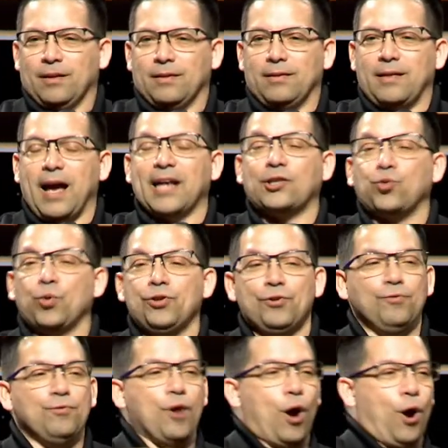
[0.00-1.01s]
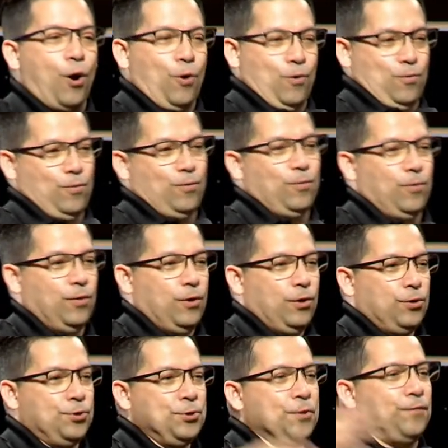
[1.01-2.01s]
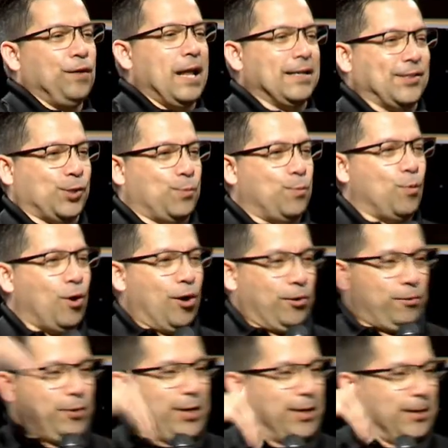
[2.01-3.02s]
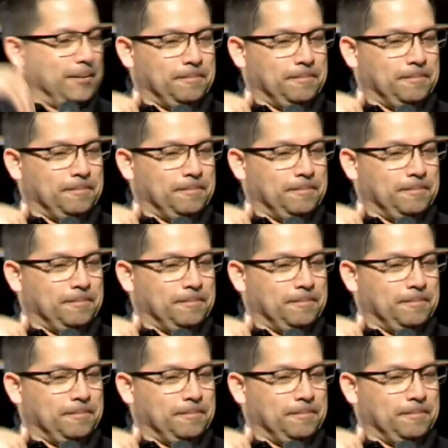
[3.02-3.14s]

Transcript: That's when you know you've let some water in.